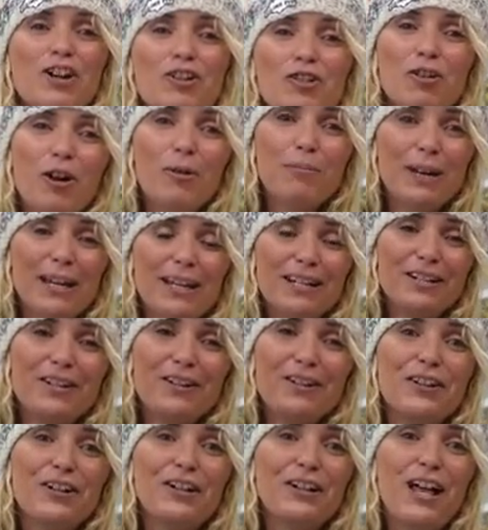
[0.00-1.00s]
drop
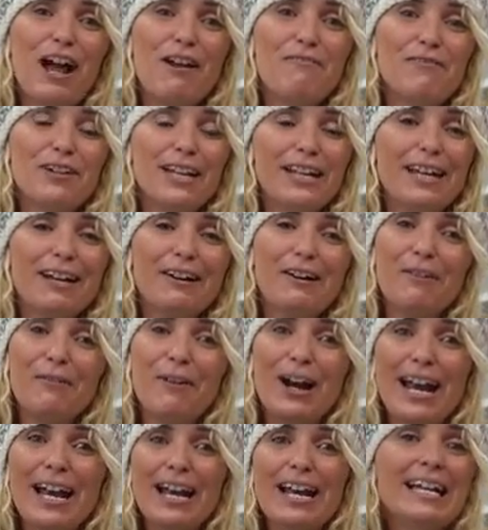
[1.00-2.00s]
into ClimbFit
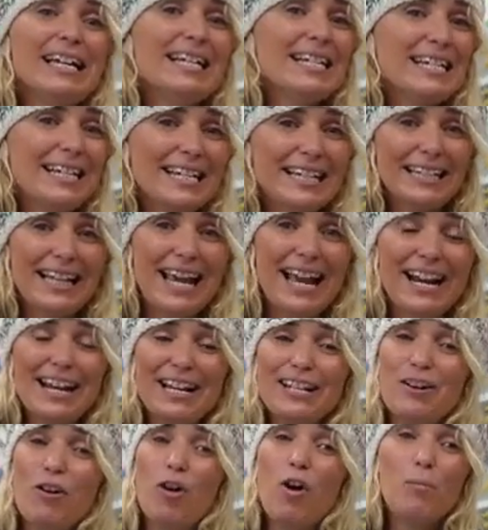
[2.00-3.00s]
Kirrawee, St
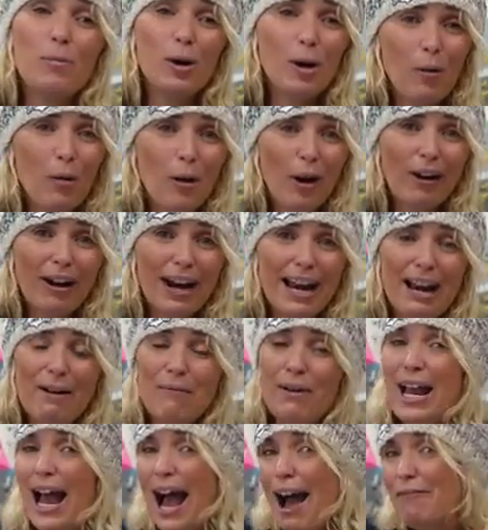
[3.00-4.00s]
Leonards or
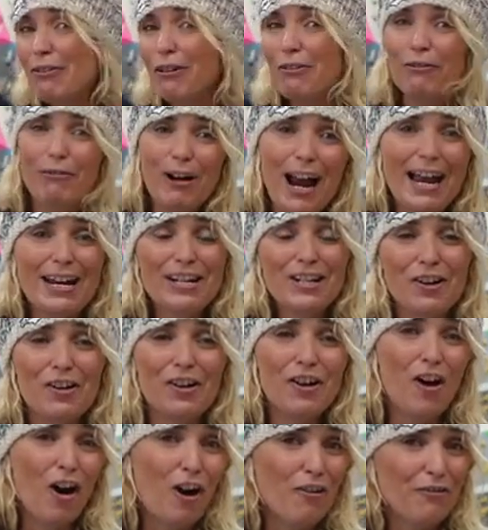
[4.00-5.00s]
Macquarie. We have a range
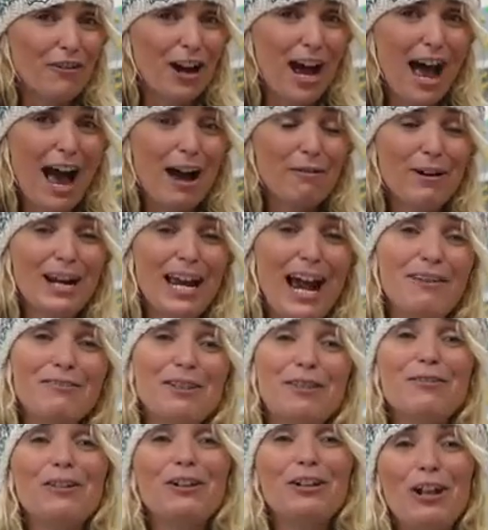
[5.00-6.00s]
on offer, and we
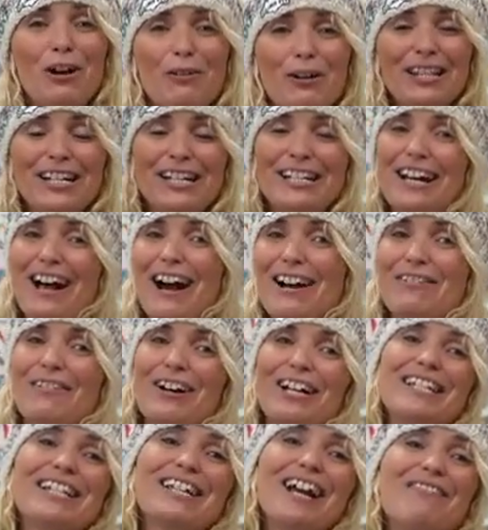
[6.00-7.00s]
have some
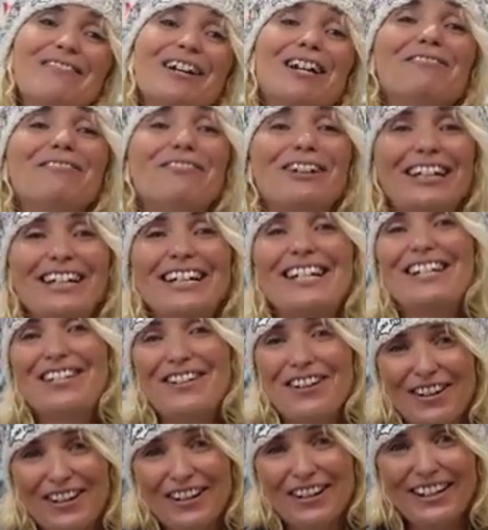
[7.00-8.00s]
glow-in-the-dark ones coming really soon.